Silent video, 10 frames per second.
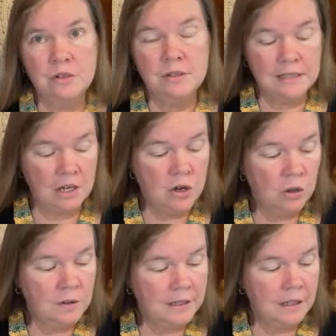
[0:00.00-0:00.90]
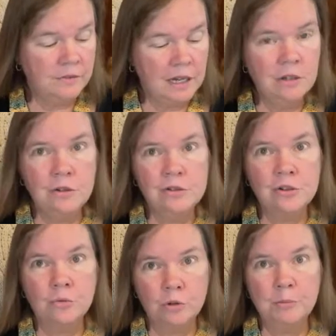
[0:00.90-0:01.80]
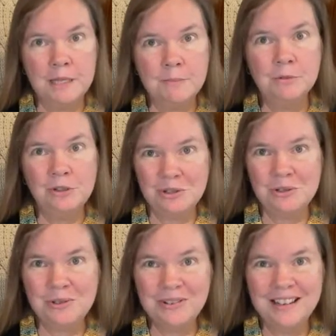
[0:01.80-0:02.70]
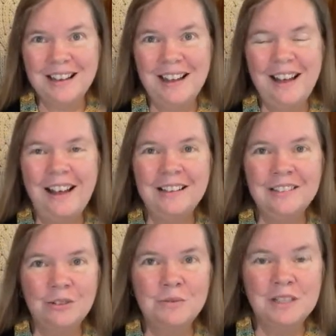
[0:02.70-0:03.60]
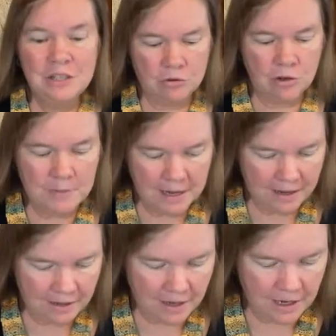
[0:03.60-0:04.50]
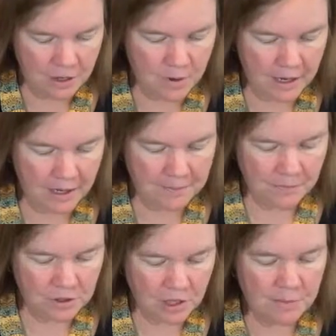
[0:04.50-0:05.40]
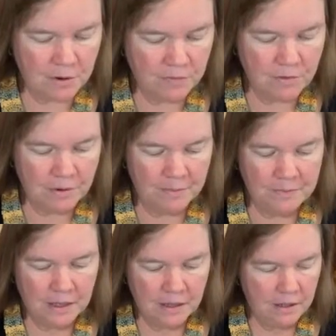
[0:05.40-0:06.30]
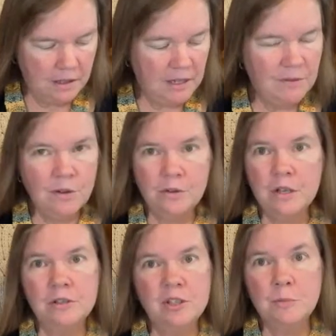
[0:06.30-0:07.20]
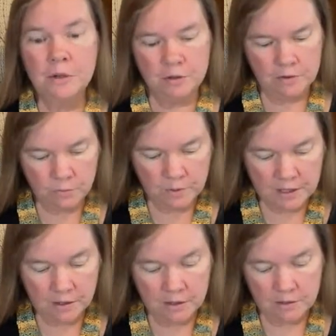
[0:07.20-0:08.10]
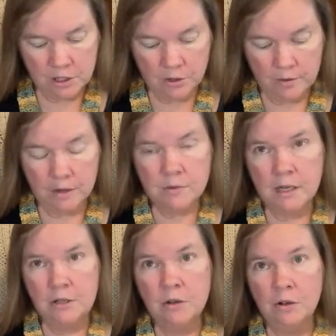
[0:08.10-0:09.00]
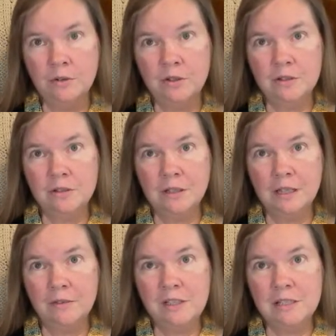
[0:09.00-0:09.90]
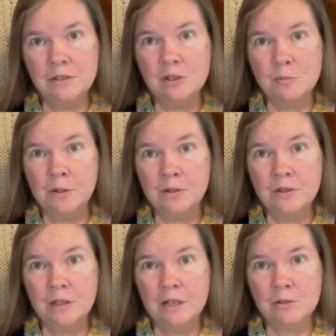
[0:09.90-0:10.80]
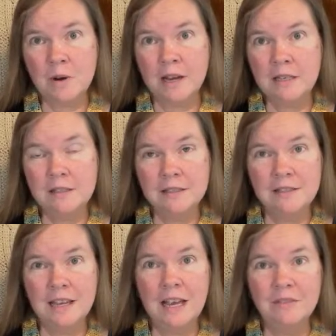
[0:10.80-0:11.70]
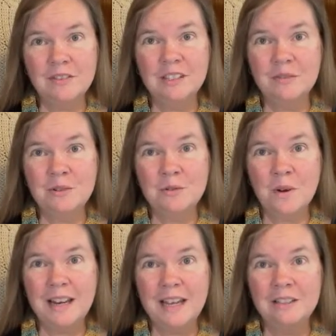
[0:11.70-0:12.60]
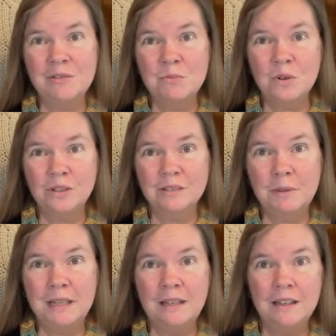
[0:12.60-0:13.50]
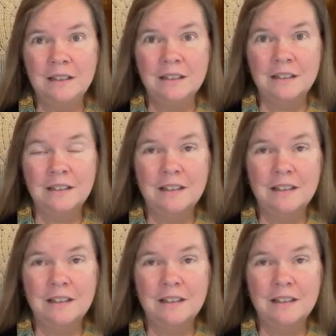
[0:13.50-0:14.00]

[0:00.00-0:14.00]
because I know that left-handers are real people too, and don't want to discriminate in any way, shape, or form, even though they are smarter than we are. You know that, right? You all know that the lefties are smarter than us righties, because they have to live in a right-handed world, being in the